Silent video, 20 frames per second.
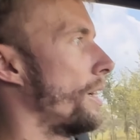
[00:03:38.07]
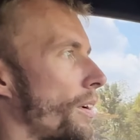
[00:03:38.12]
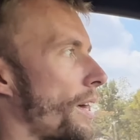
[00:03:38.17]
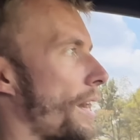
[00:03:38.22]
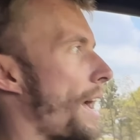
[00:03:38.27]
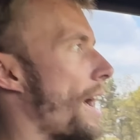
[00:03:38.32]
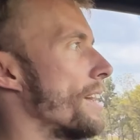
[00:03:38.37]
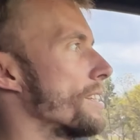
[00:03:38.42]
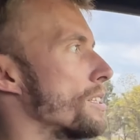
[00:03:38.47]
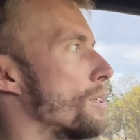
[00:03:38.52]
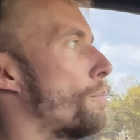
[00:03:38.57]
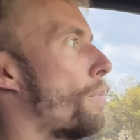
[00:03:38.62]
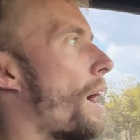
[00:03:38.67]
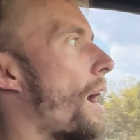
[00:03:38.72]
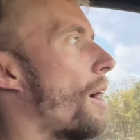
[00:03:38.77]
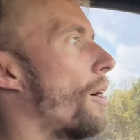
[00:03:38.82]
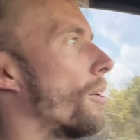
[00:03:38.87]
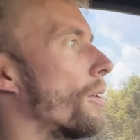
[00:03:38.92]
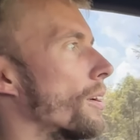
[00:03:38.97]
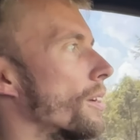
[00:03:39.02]
It has the
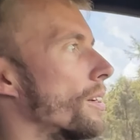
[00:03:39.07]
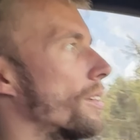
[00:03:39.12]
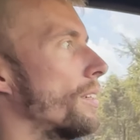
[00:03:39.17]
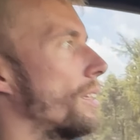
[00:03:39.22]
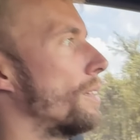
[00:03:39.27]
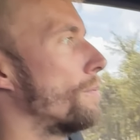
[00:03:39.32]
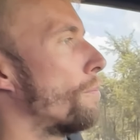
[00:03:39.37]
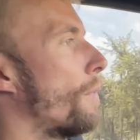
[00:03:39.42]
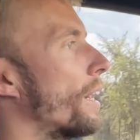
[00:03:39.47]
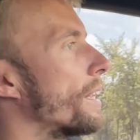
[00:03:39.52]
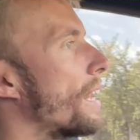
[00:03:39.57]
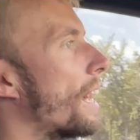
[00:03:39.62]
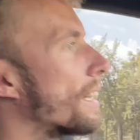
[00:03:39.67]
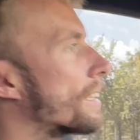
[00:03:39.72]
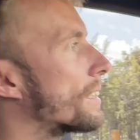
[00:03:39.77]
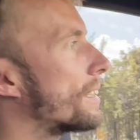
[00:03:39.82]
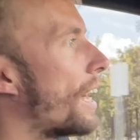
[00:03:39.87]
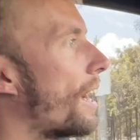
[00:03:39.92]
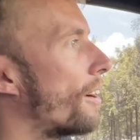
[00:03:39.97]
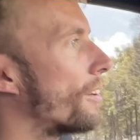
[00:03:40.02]
power. It might
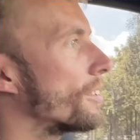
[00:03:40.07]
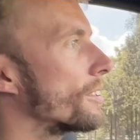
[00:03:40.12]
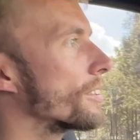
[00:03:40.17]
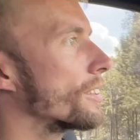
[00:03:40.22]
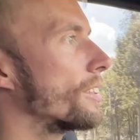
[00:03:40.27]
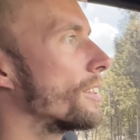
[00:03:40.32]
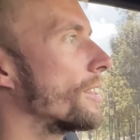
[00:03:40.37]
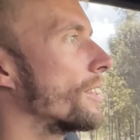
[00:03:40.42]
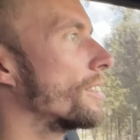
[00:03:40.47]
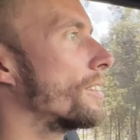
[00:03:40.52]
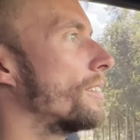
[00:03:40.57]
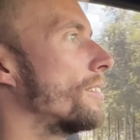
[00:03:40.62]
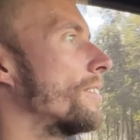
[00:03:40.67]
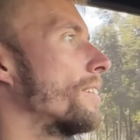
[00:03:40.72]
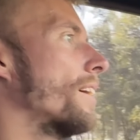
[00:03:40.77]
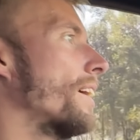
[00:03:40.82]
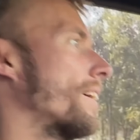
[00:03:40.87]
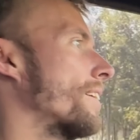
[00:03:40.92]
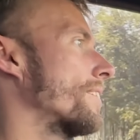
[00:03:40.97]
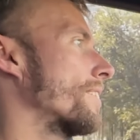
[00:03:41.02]
not sound as good,
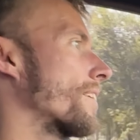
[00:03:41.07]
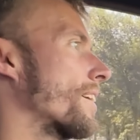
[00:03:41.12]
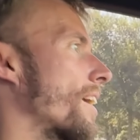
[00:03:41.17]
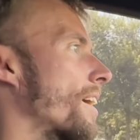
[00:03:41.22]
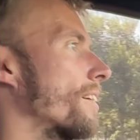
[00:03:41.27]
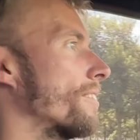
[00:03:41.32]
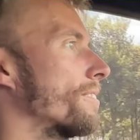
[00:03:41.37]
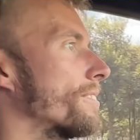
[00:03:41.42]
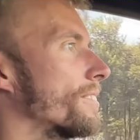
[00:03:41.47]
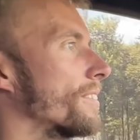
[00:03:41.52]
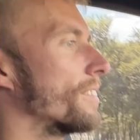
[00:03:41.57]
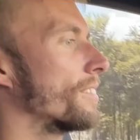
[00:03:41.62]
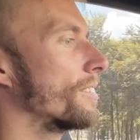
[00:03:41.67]
and they're kind of